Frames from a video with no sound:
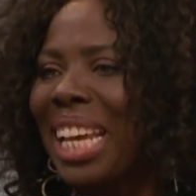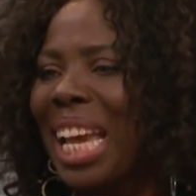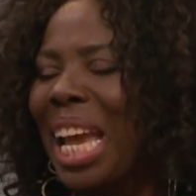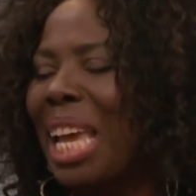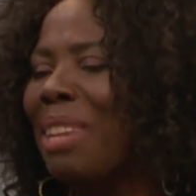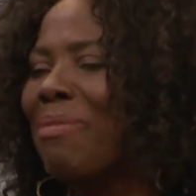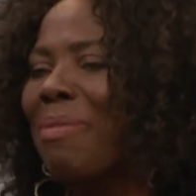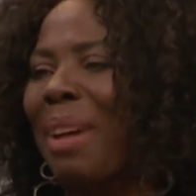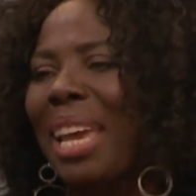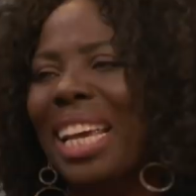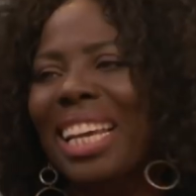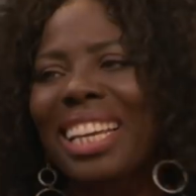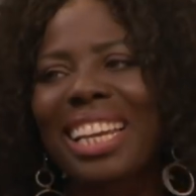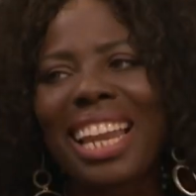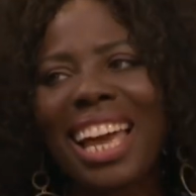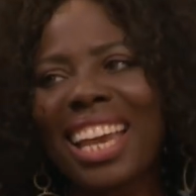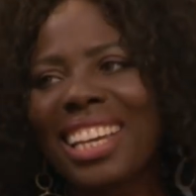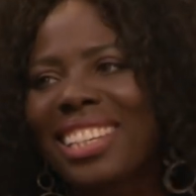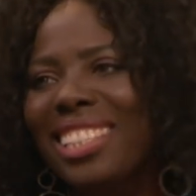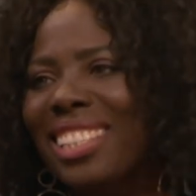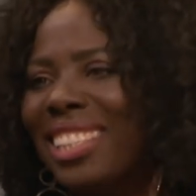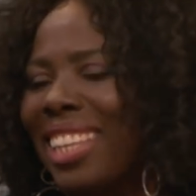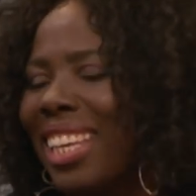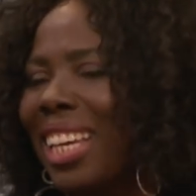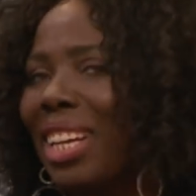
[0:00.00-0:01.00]
And my
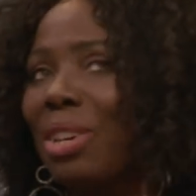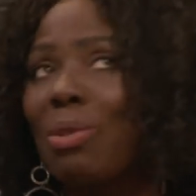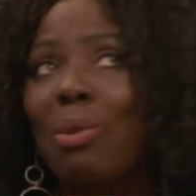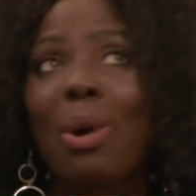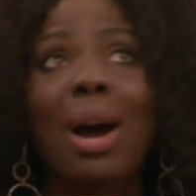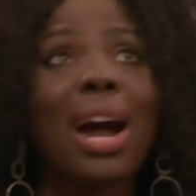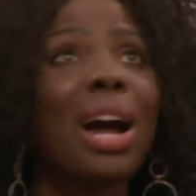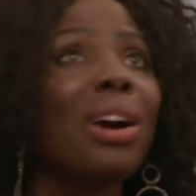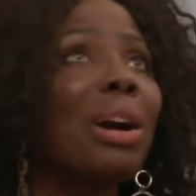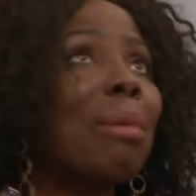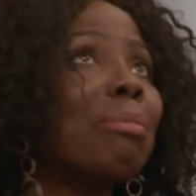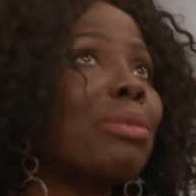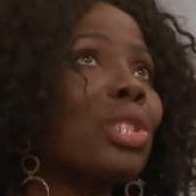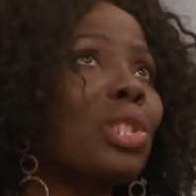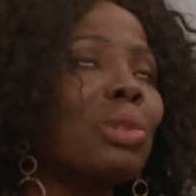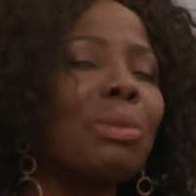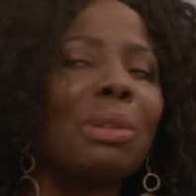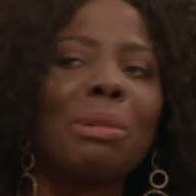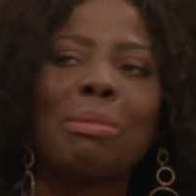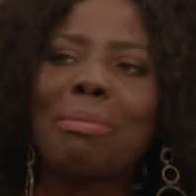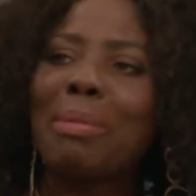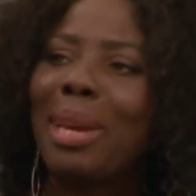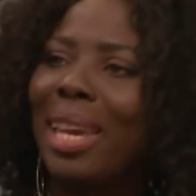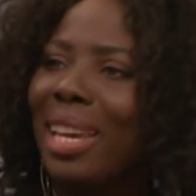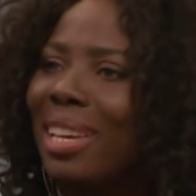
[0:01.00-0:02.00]
clients think, wow, I'm
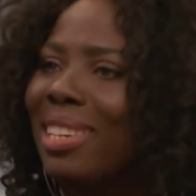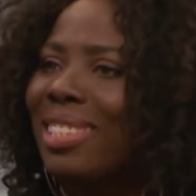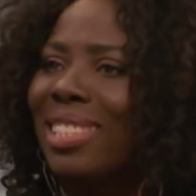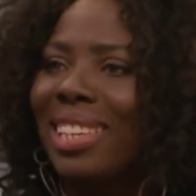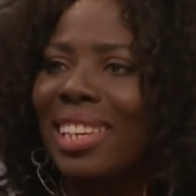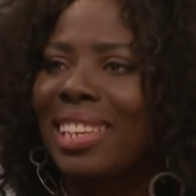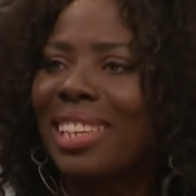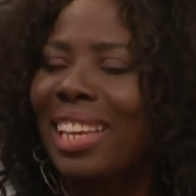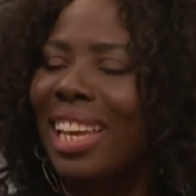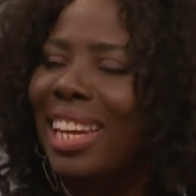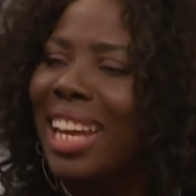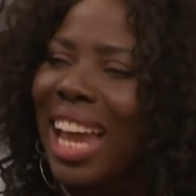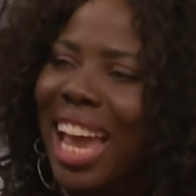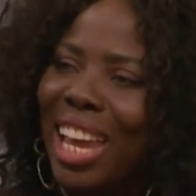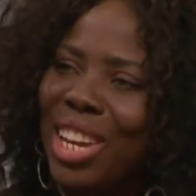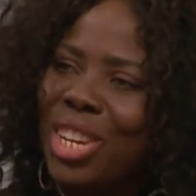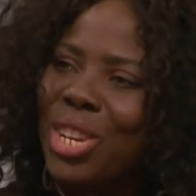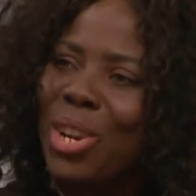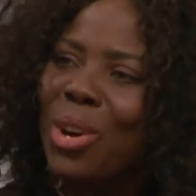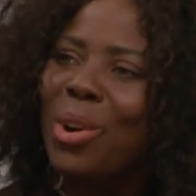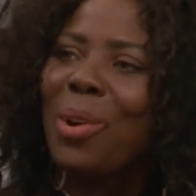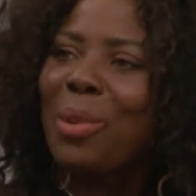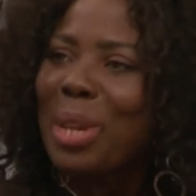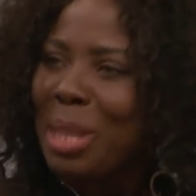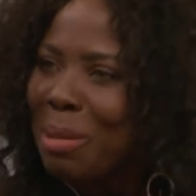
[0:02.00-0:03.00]
so amazing. And I
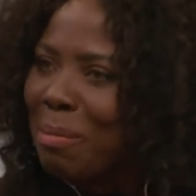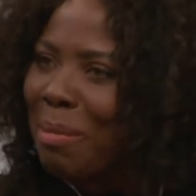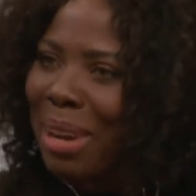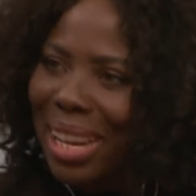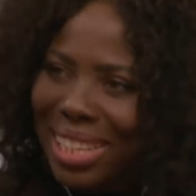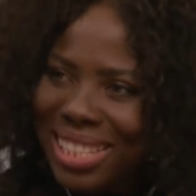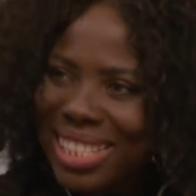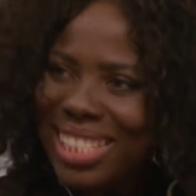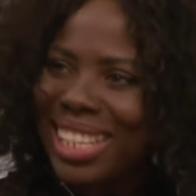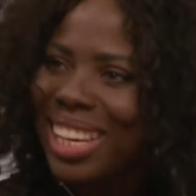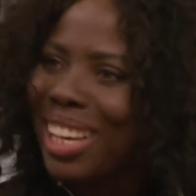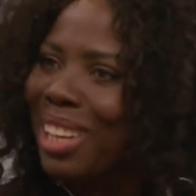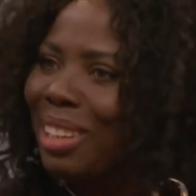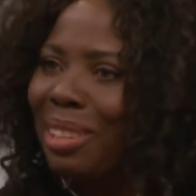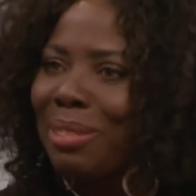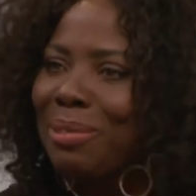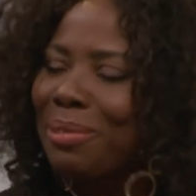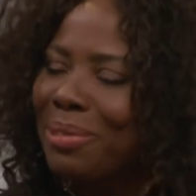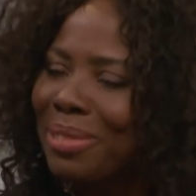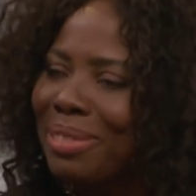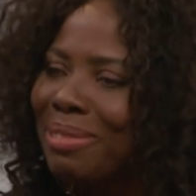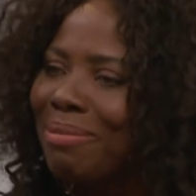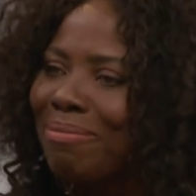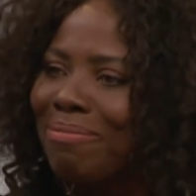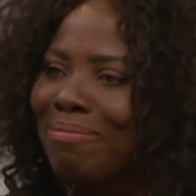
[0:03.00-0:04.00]
know in
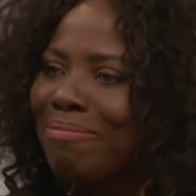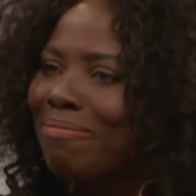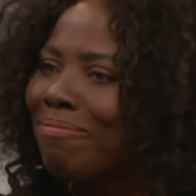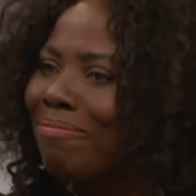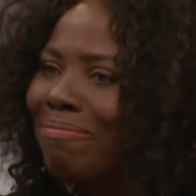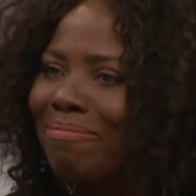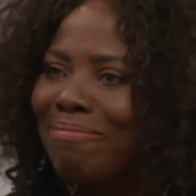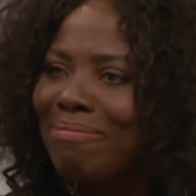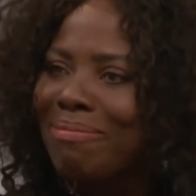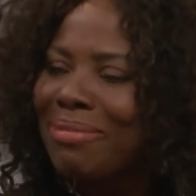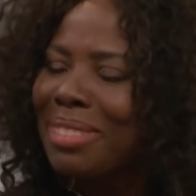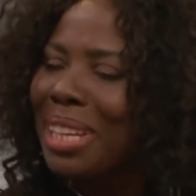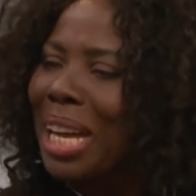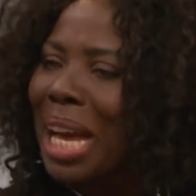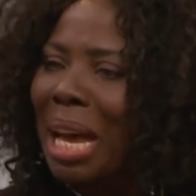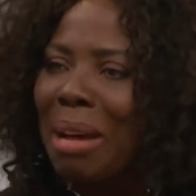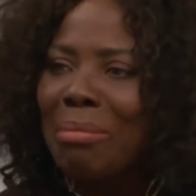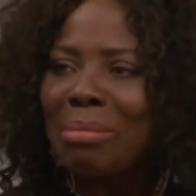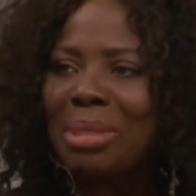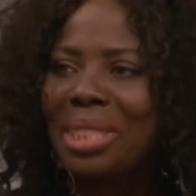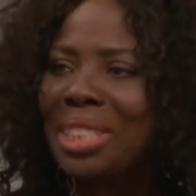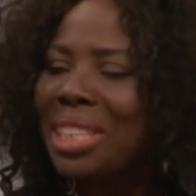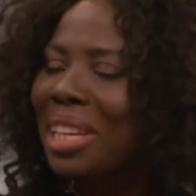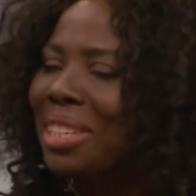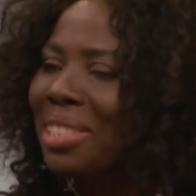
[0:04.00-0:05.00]
myself,
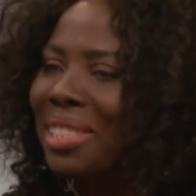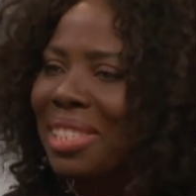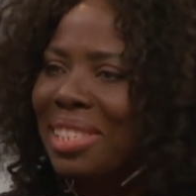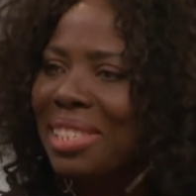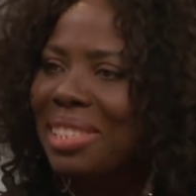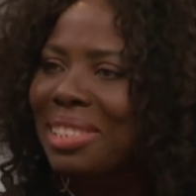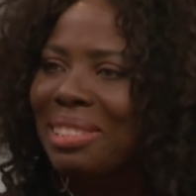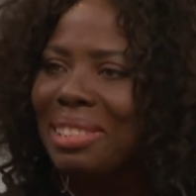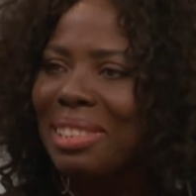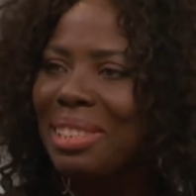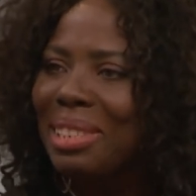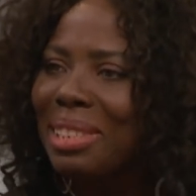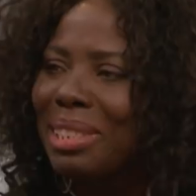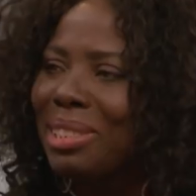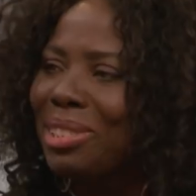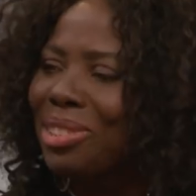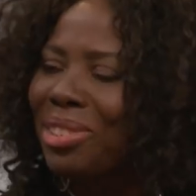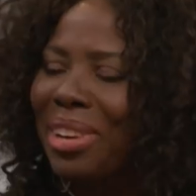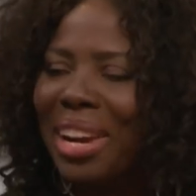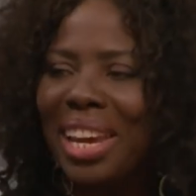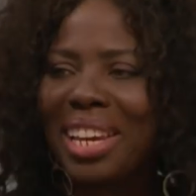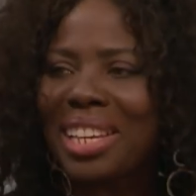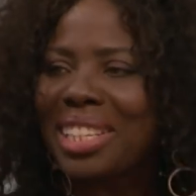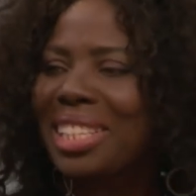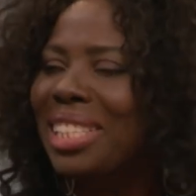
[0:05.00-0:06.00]
I'm just
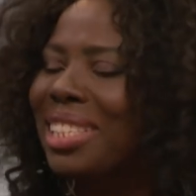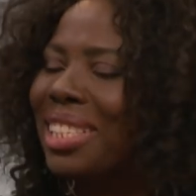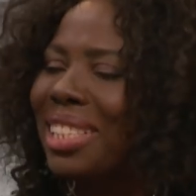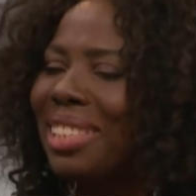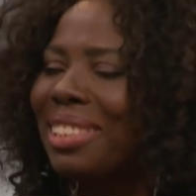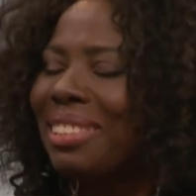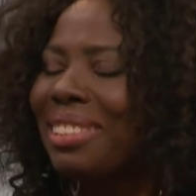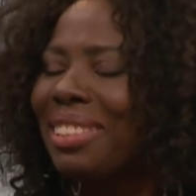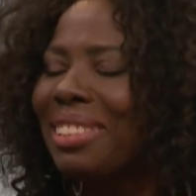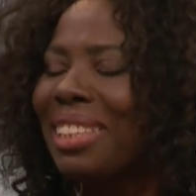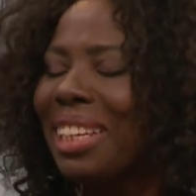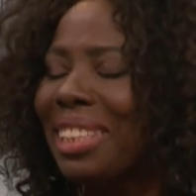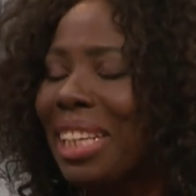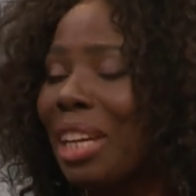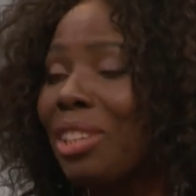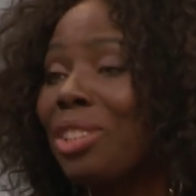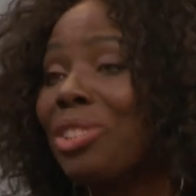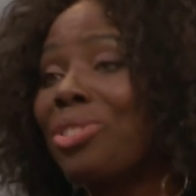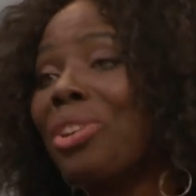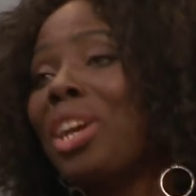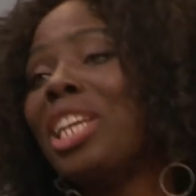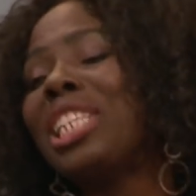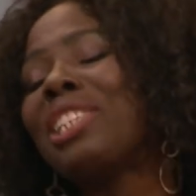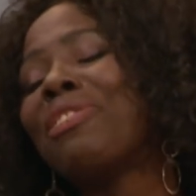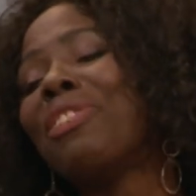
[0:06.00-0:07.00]
grace, like
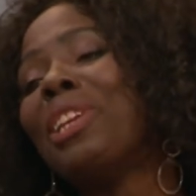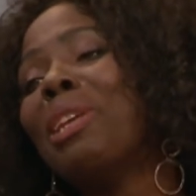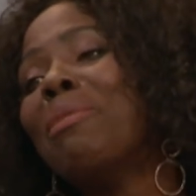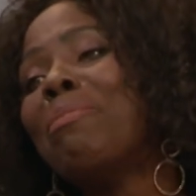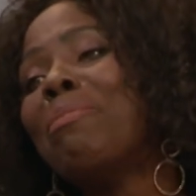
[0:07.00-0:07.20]
gracefully